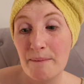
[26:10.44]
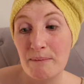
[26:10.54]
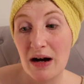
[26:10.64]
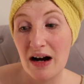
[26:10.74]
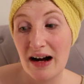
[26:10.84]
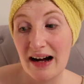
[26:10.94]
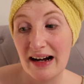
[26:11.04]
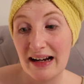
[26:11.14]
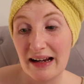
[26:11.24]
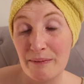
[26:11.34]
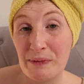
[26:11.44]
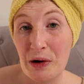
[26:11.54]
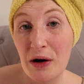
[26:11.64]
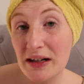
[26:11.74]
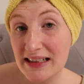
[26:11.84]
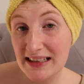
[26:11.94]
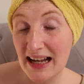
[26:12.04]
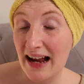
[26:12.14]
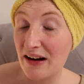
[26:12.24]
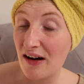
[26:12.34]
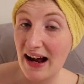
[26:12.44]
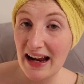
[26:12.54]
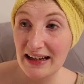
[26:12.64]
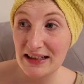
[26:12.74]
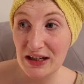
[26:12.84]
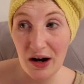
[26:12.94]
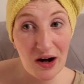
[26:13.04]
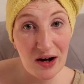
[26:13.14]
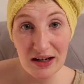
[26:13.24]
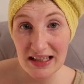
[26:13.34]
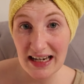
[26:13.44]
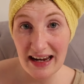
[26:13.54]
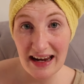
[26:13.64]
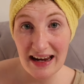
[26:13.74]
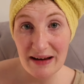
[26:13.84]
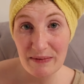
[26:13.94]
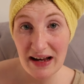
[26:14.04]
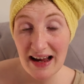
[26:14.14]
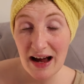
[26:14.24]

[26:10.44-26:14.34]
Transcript: my boss and our HR team